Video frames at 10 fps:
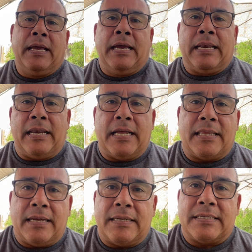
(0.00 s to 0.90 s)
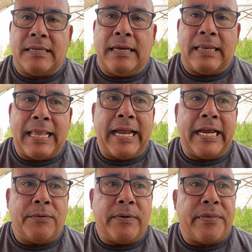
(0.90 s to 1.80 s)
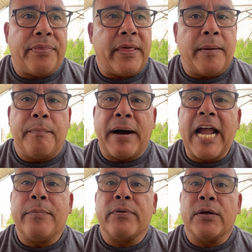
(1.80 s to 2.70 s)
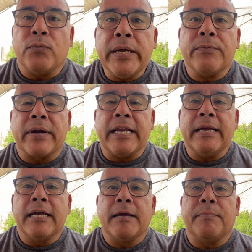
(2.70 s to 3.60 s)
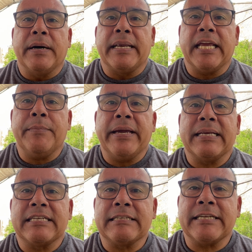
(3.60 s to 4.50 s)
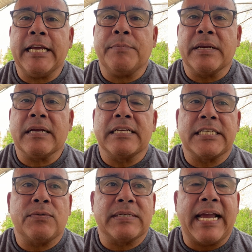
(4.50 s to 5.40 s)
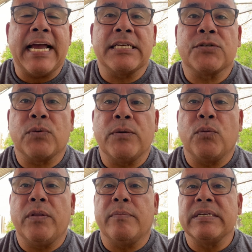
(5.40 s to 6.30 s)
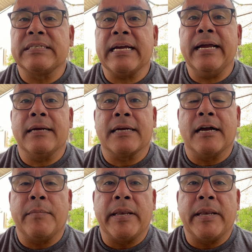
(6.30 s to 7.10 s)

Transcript: Not that it's aligned with the Bible that we read, but he made a statement because he was asked, when would the Messiah come?